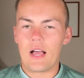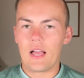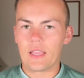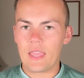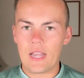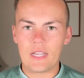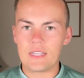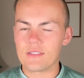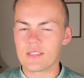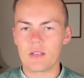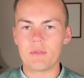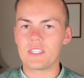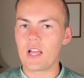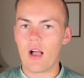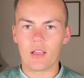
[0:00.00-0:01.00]
Kennedy's going
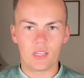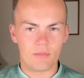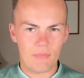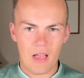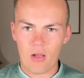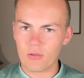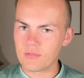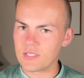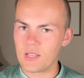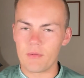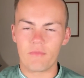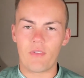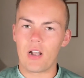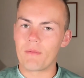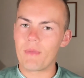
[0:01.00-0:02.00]
to be talking about some
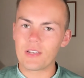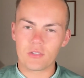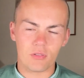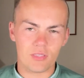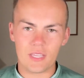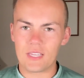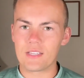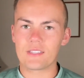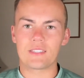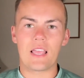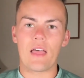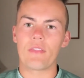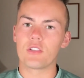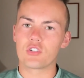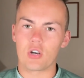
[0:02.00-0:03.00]
environmental things
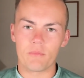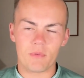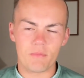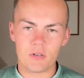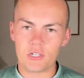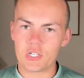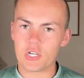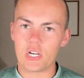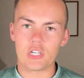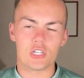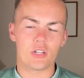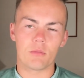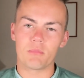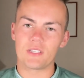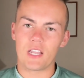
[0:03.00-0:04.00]
that the Trump
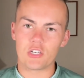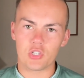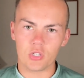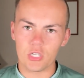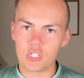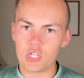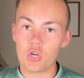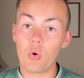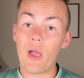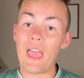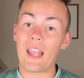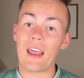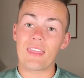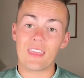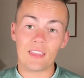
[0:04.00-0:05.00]
administration could potentially do,
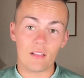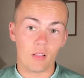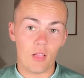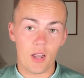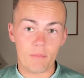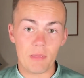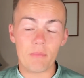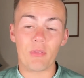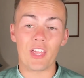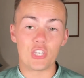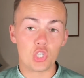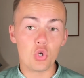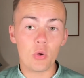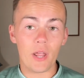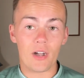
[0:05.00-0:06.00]
and I think a lot of people that
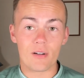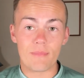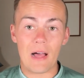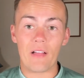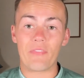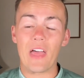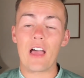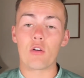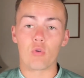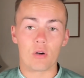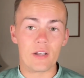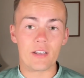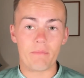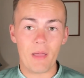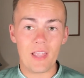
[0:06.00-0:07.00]
do care about that, who
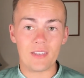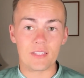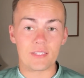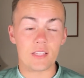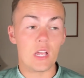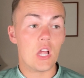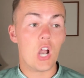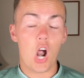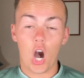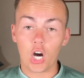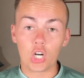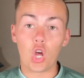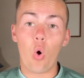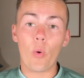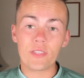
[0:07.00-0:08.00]
are independents,
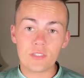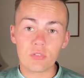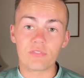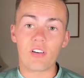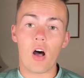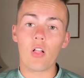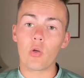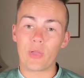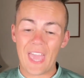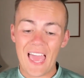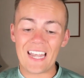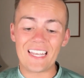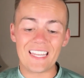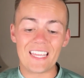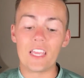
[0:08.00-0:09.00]
are going to follow
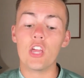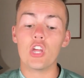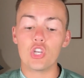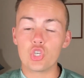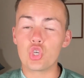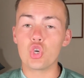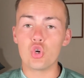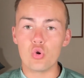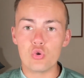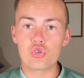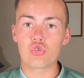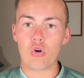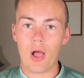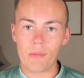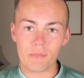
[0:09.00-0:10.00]
Kennedy to
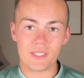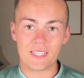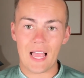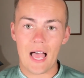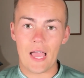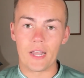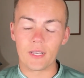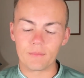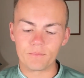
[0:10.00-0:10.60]
Trump's side.